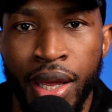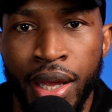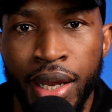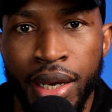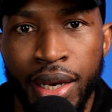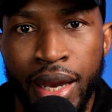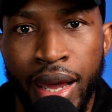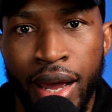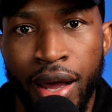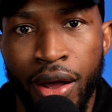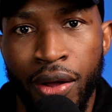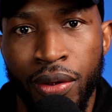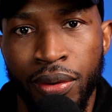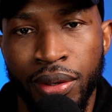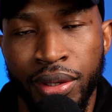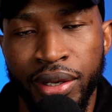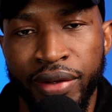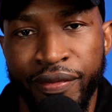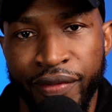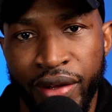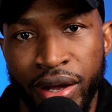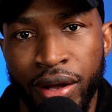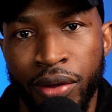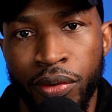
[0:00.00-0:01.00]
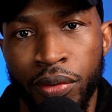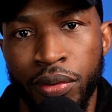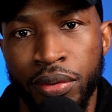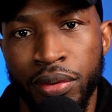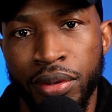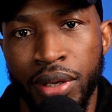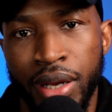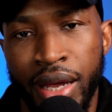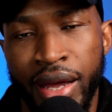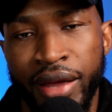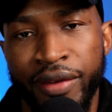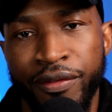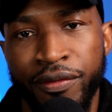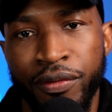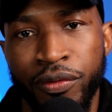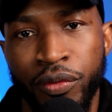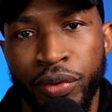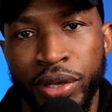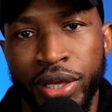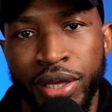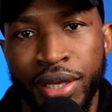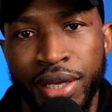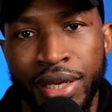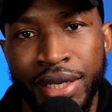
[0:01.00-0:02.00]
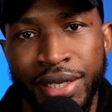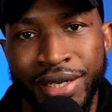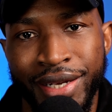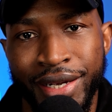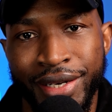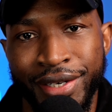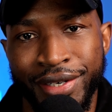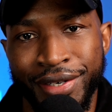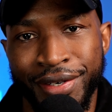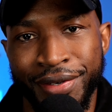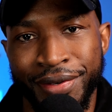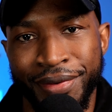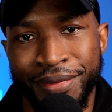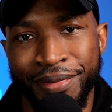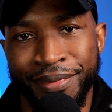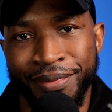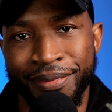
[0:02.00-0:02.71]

now live out life with intention.